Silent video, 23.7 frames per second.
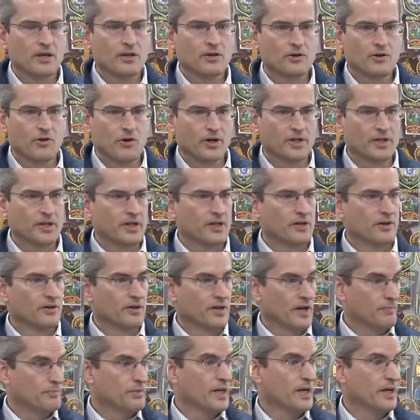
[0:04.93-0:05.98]
You're going to hear
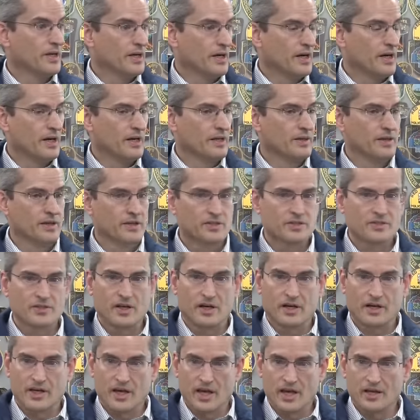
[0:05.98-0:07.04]
an update on this
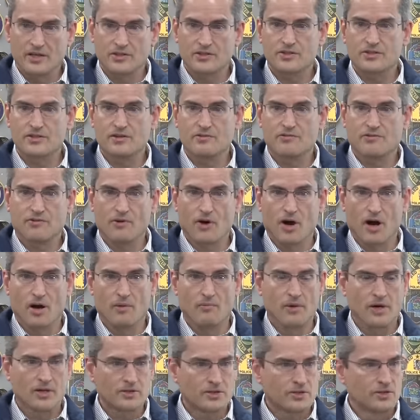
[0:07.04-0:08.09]
uh, case
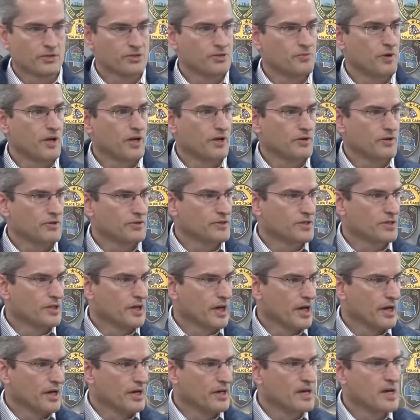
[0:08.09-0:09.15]
from two speakers
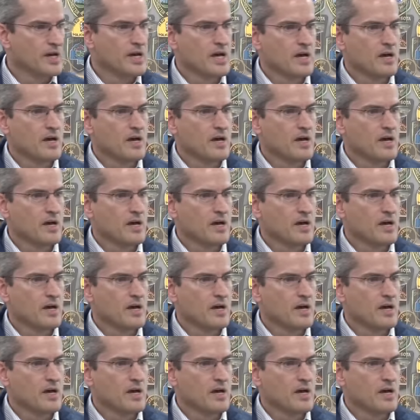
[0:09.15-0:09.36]
today.